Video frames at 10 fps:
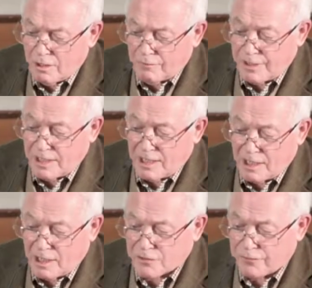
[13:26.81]
really
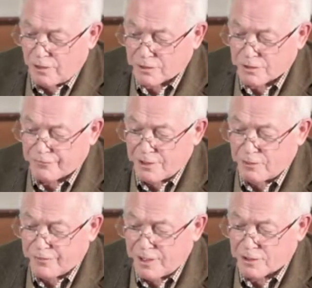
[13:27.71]
large flocks of
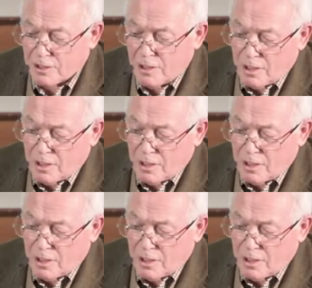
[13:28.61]
fieldfares.